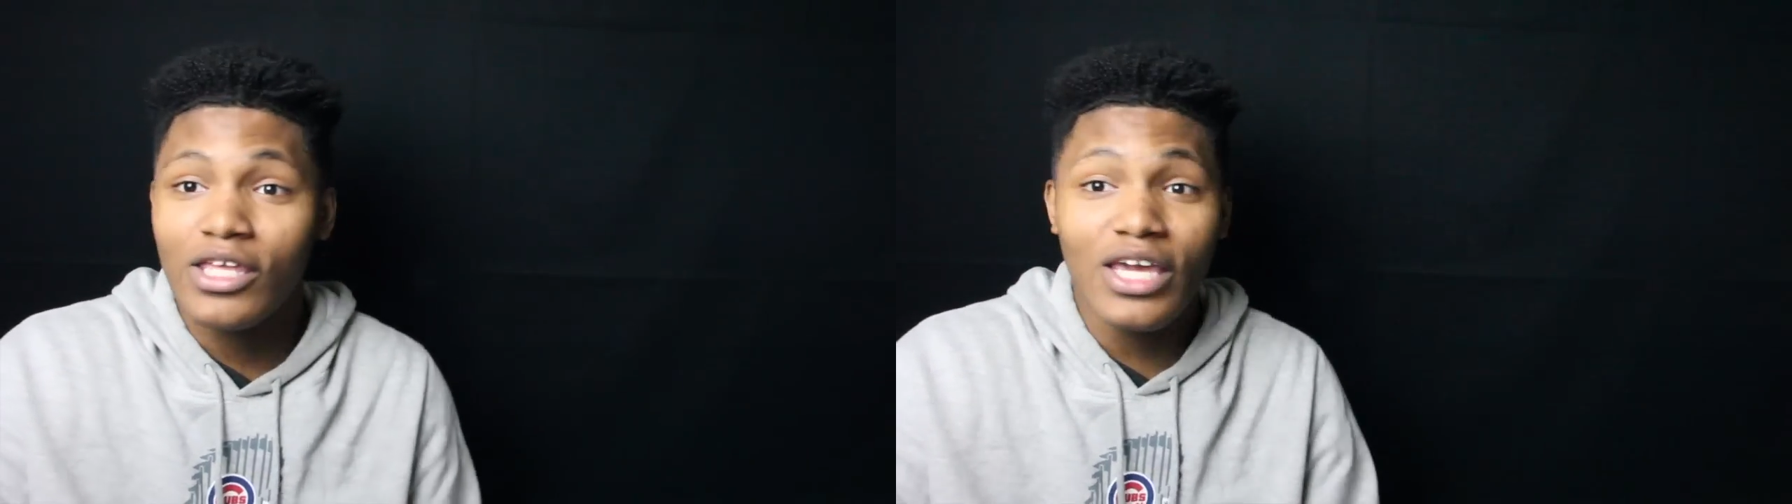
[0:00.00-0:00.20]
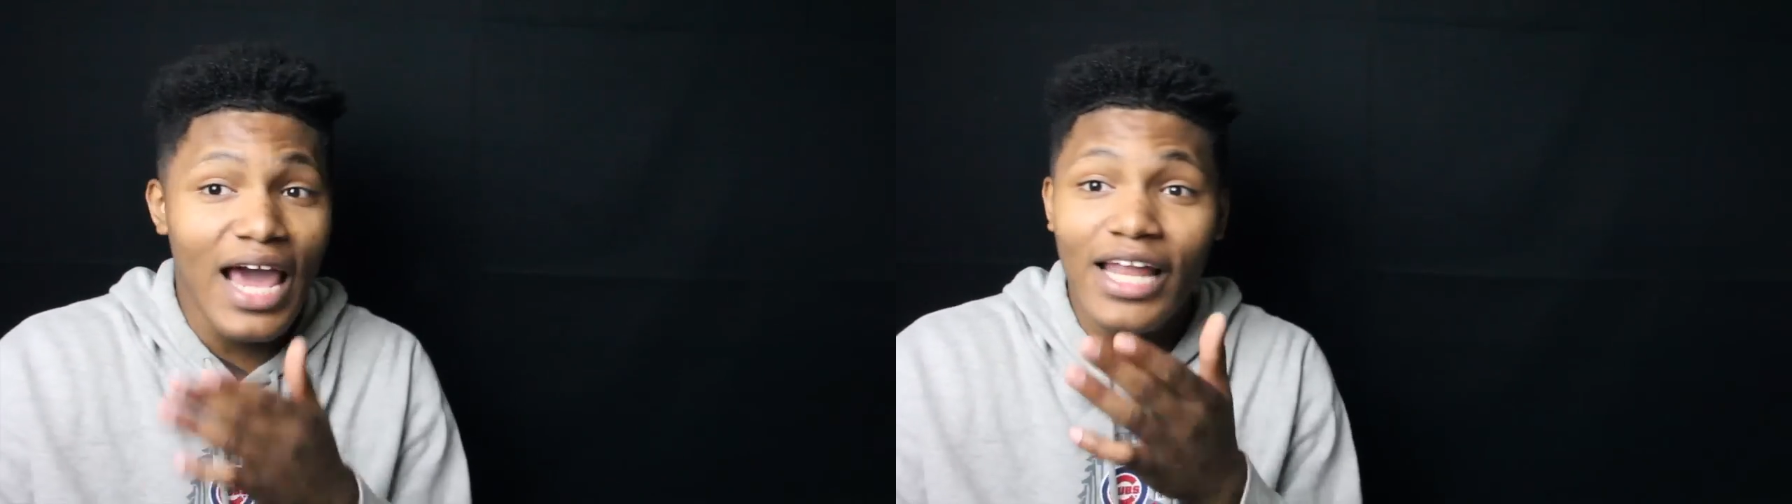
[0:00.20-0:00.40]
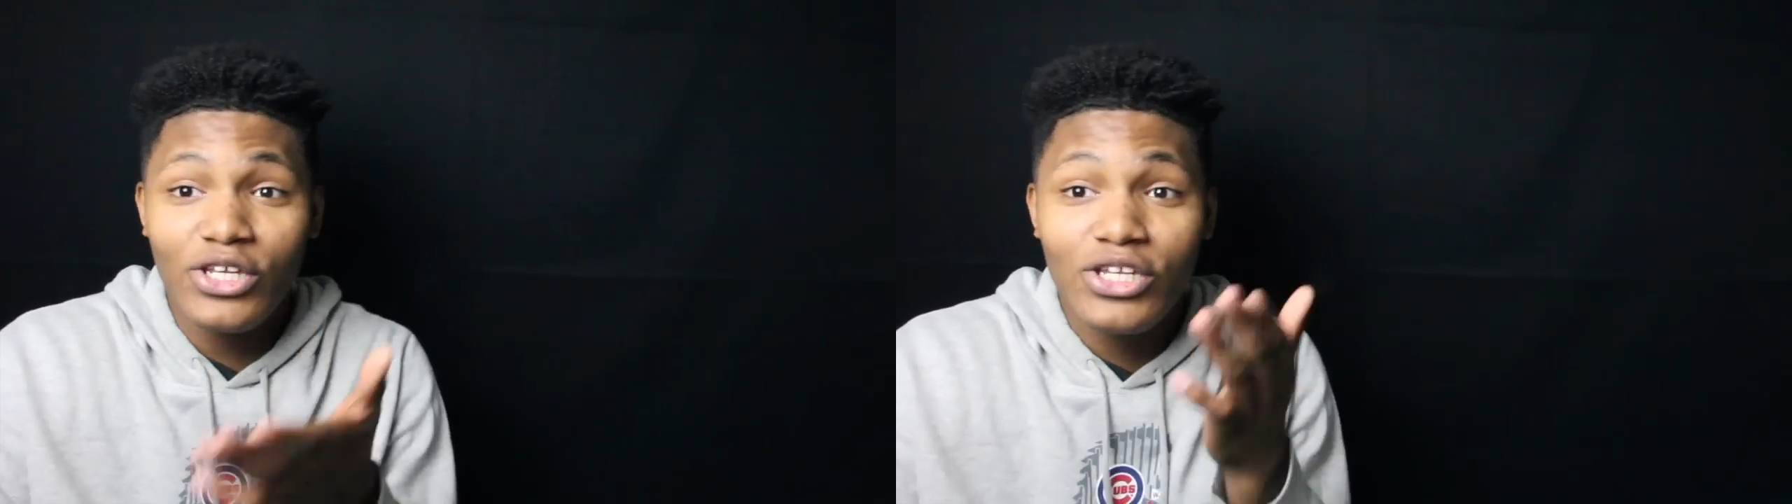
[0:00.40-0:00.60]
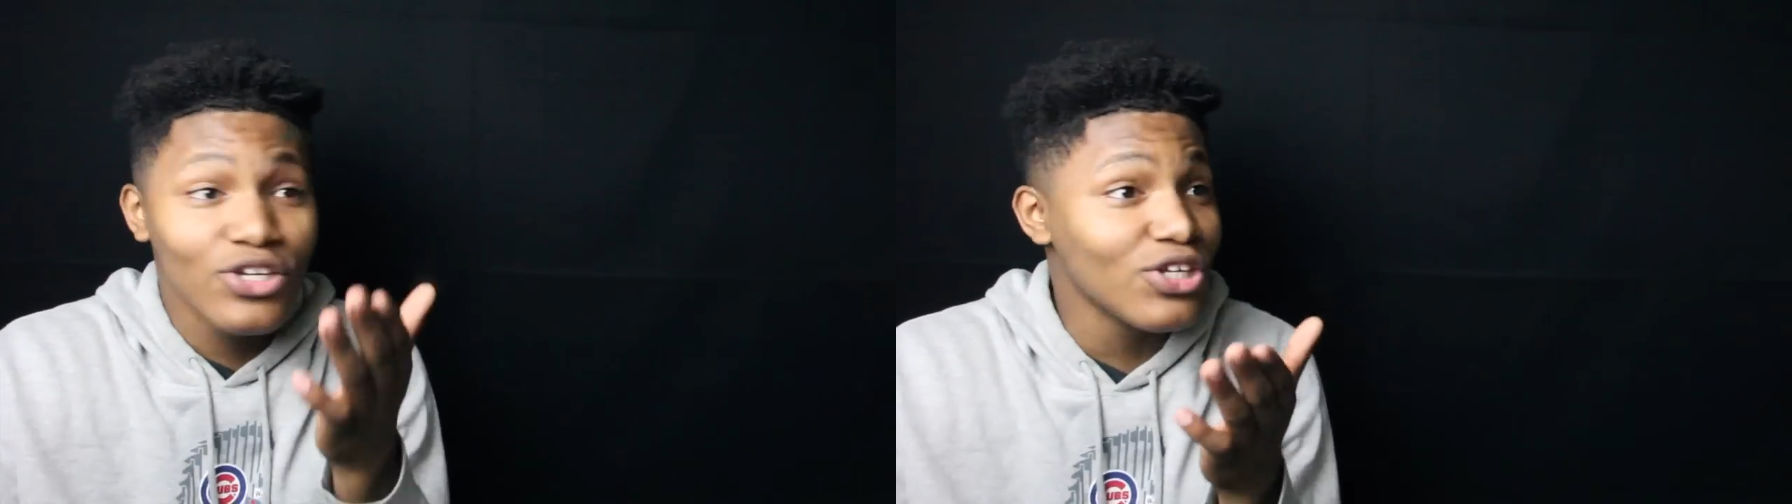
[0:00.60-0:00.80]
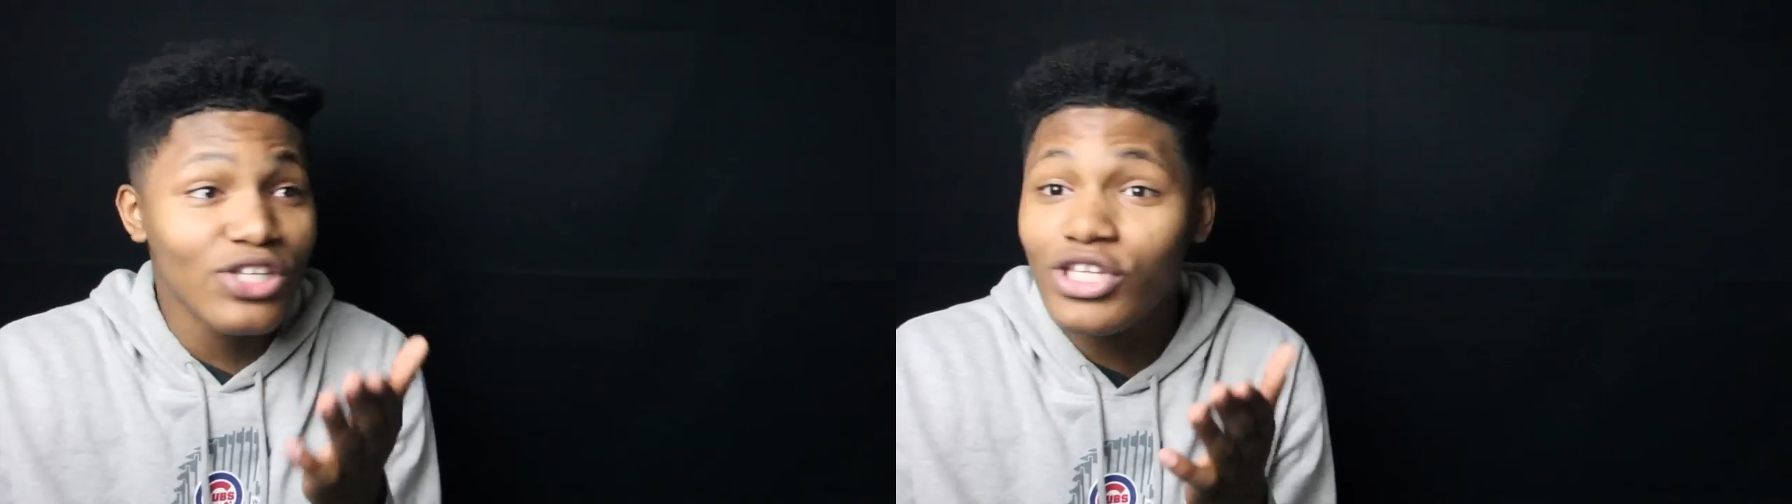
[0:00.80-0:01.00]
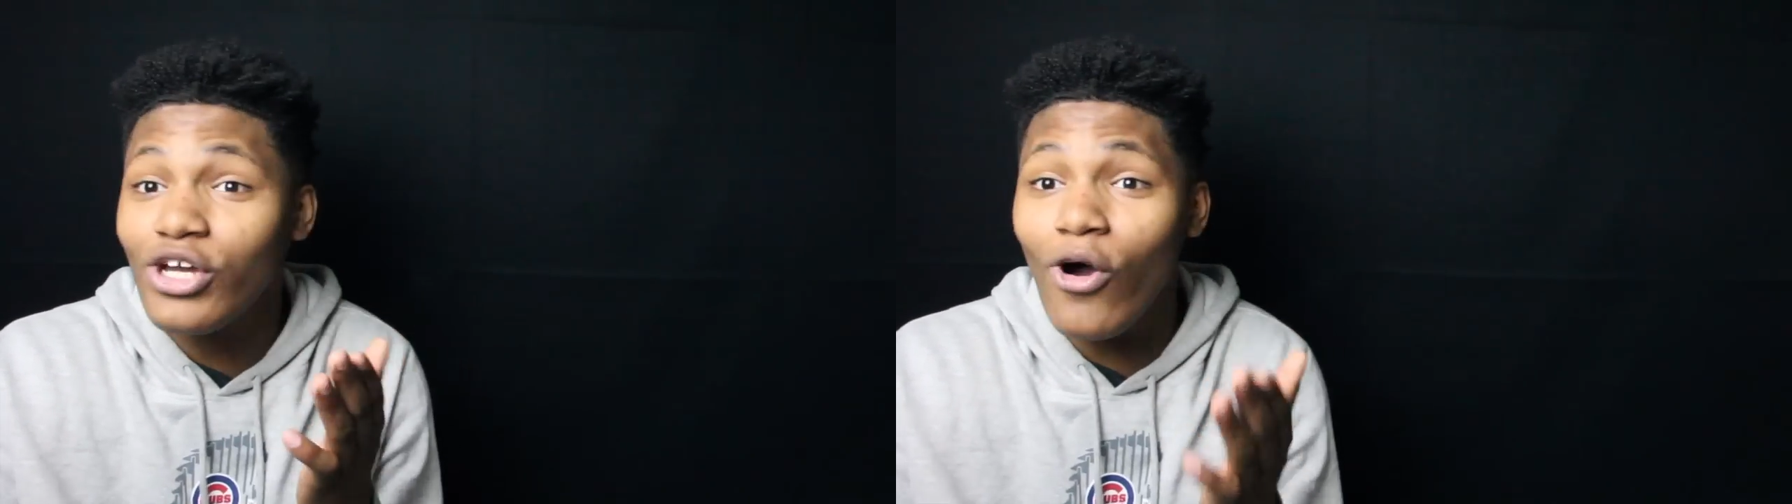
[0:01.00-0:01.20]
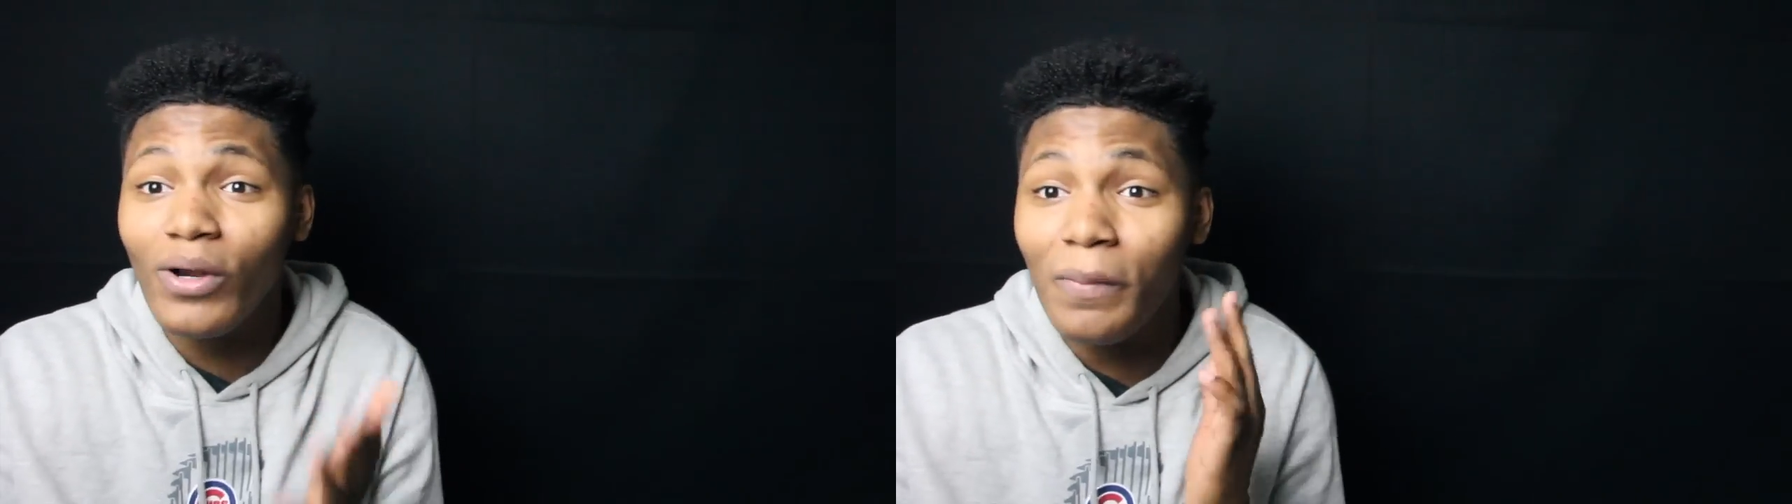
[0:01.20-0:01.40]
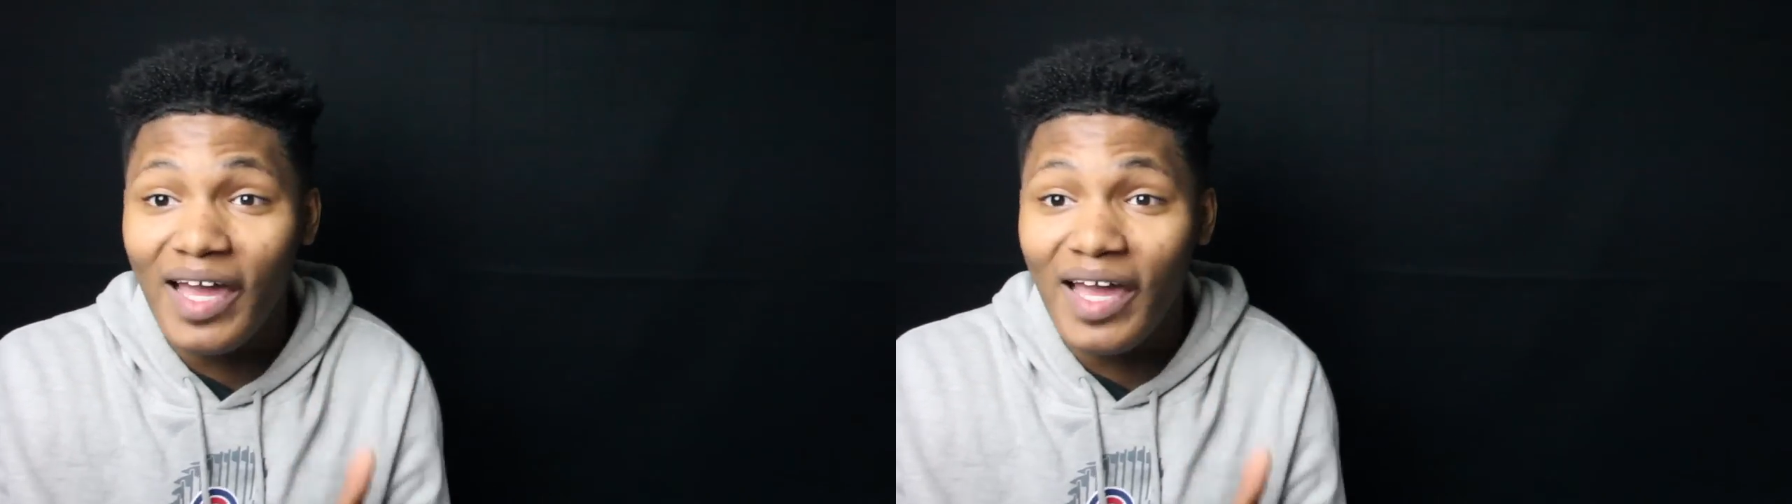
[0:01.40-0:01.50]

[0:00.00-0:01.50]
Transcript: You're on the